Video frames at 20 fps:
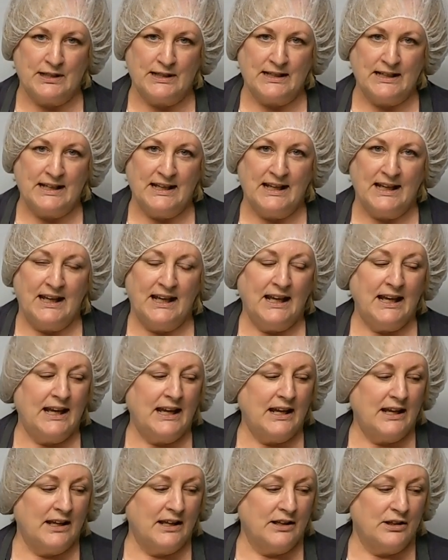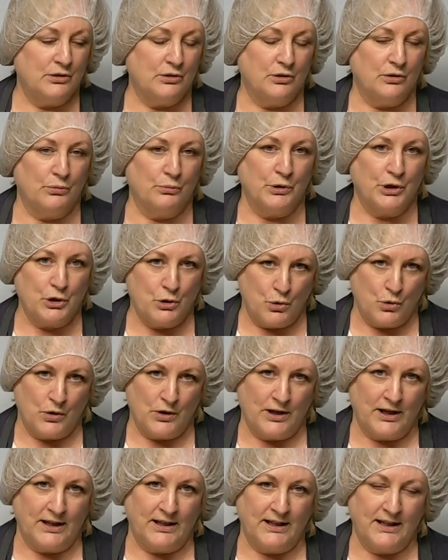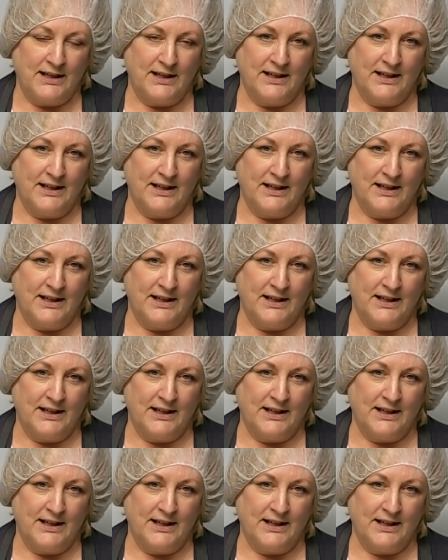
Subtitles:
it and record it.